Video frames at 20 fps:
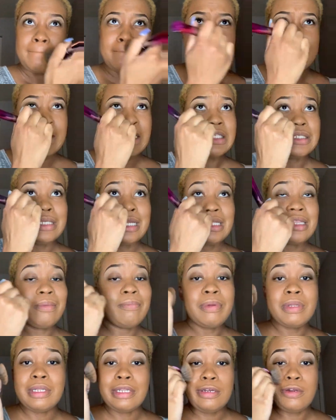There's nothing
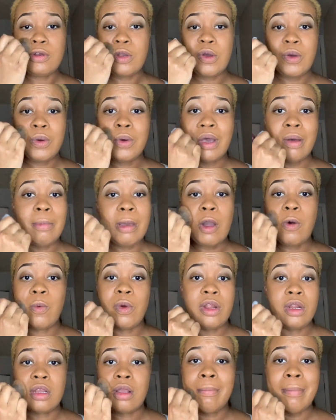political about
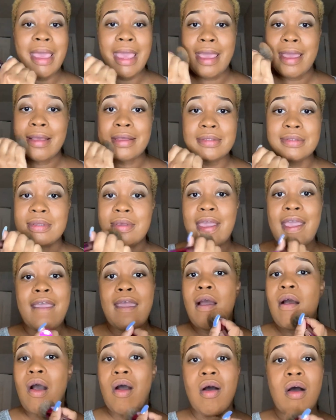wearing a mask
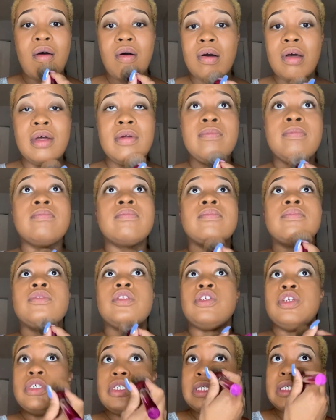at all.
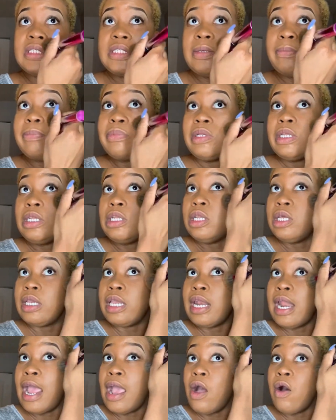You're just simply
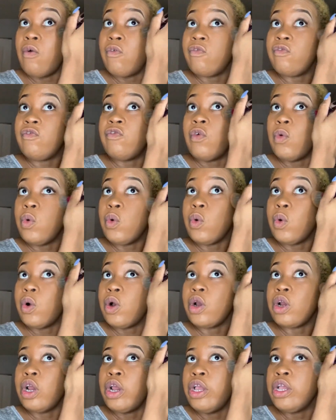looking out
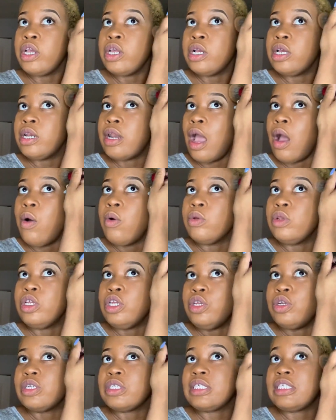for not only
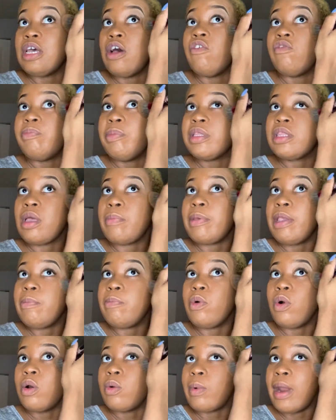yourself, but the
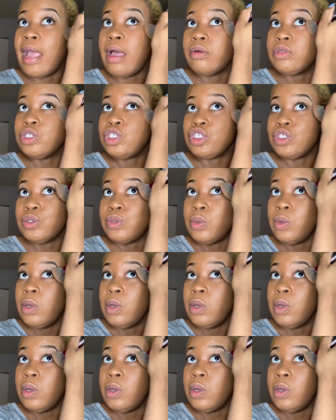people around you.